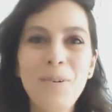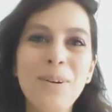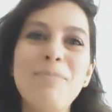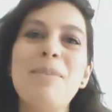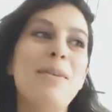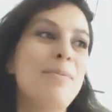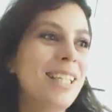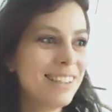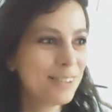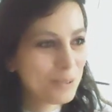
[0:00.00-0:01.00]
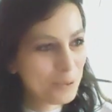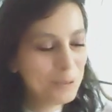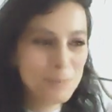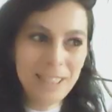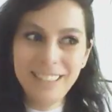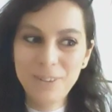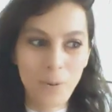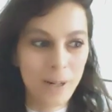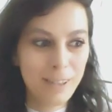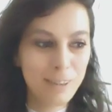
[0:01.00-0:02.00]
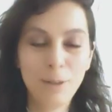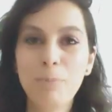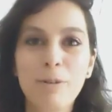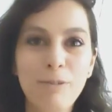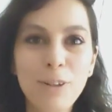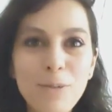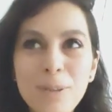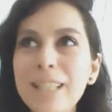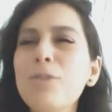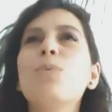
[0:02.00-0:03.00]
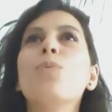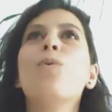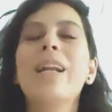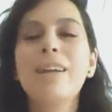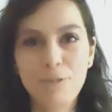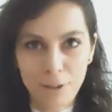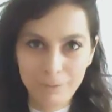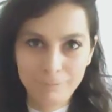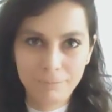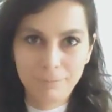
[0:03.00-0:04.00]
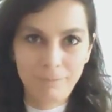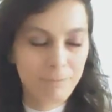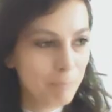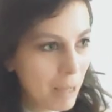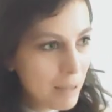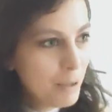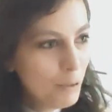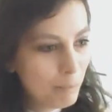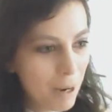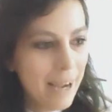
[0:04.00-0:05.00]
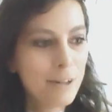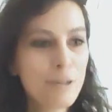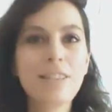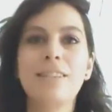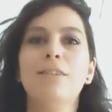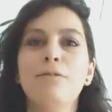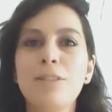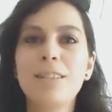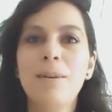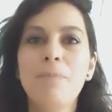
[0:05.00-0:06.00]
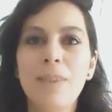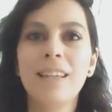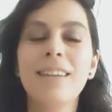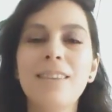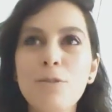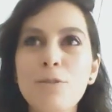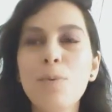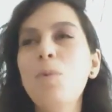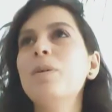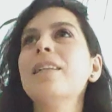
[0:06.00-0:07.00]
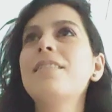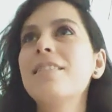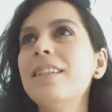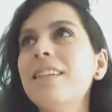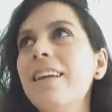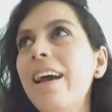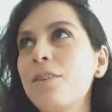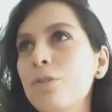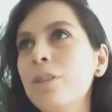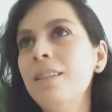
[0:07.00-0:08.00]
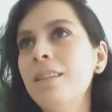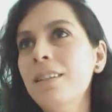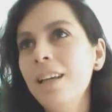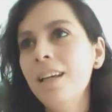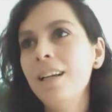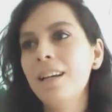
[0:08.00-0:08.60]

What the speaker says: or maybe the grooming or the perfuming or whatever. Maybe you buy yourself something in those moments that actually...